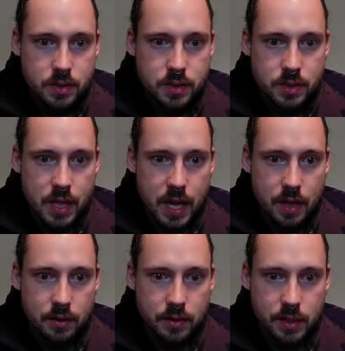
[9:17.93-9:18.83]

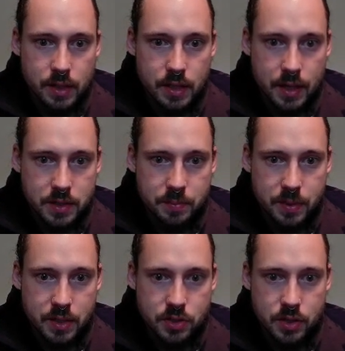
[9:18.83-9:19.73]
take the
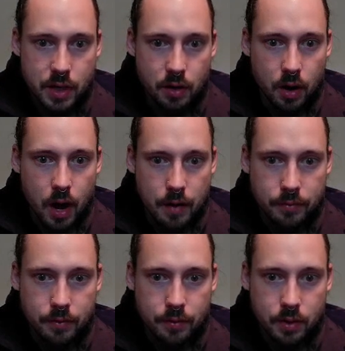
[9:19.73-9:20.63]
EXP share off